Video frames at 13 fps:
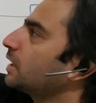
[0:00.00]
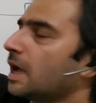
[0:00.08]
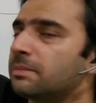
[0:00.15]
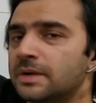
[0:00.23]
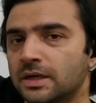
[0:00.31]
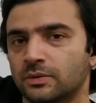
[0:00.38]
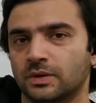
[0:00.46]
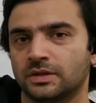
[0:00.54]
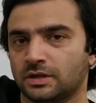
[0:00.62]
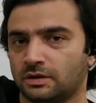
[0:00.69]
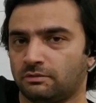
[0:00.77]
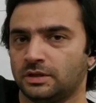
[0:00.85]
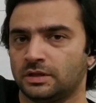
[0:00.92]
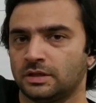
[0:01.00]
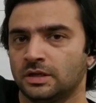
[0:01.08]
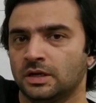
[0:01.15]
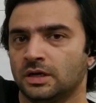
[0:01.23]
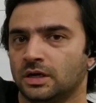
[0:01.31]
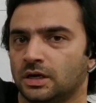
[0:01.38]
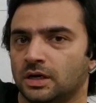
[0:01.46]
cab request service
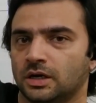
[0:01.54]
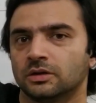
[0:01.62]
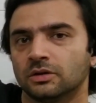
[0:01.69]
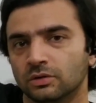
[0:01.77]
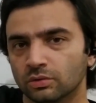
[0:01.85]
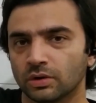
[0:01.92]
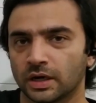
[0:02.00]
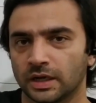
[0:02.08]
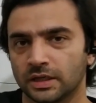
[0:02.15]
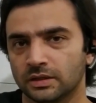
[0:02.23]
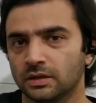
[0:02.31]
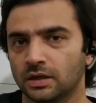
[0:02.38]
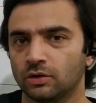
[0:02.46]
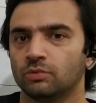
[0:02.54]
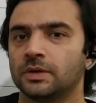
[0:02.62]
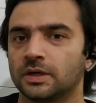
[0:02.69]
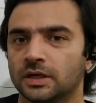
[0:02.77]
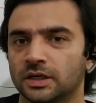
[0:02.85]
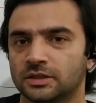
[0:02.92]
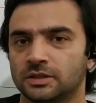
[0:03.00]
through again an
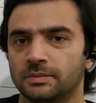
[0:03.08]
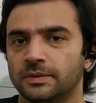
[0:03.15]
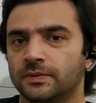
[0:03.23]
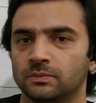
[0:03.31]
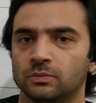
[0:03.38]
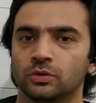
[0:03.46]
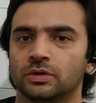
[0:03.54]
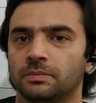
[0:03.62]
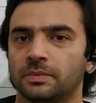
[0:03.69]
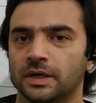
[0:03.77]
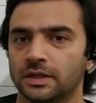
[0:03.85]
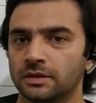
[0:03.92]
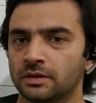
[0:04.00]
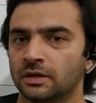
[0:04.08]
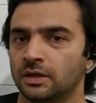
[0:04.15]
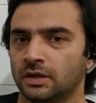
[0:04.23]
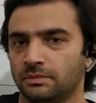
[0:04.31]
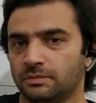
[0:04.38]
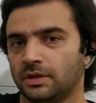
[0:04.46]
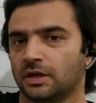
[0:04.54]
open connection between both the parties,
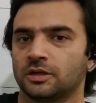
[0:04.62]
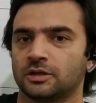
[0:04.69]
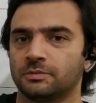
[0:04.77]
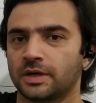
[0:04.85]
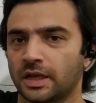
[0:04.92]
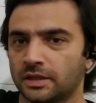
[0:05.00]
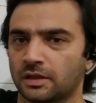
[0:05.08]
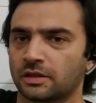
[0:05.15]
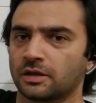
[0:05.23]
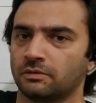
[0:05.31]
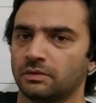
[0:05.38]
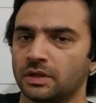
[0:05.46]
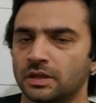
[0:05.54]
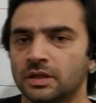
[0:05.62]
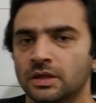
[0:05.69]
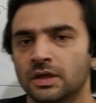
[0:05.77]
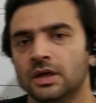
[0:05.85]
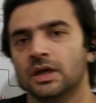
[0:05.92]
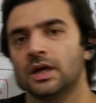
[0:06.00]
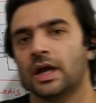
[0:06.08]
the customer and the service.
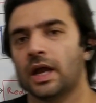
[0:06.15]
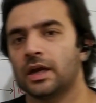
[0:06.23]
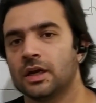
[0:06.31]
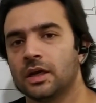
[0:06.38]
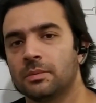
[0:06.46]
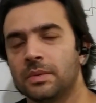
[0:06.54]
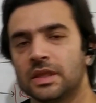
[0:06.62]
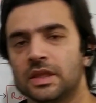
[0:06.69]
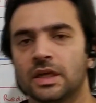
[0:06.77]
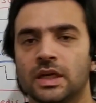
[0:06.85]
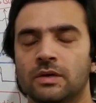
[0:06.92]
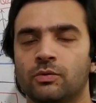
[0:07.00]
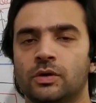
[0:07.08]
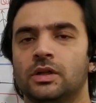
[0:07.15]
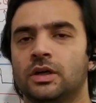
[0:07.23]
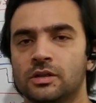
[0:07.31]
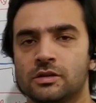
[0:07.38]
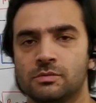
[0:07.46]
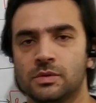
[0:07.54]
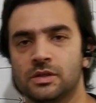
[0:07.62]
And basically what the
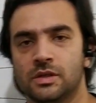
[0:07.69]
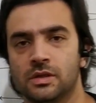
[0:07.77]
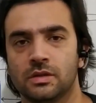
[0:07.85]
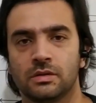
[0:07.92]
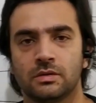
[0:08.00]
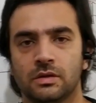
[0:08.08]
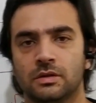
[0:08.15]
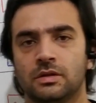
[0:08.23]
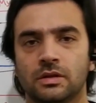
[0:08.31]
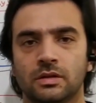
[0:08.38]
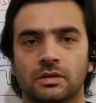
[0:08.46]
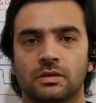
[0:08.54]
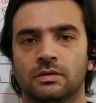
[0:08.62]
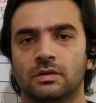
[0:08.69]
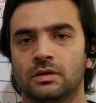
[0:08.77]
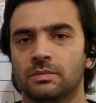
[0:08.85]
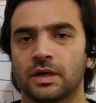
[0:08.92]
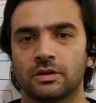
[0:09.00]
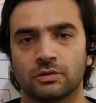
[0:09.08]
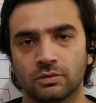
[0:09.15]
customer says is, this is
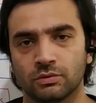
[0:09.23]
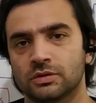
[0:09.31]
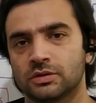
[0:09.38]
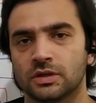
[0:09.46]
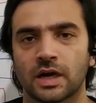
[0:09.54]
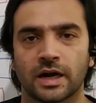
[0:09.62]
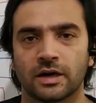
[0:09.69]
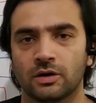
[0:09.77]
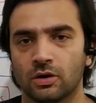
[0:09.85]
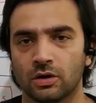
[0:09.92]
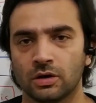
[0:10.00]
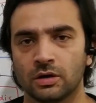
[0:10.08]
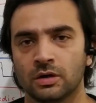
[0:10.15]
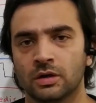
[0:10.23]
my source lat long.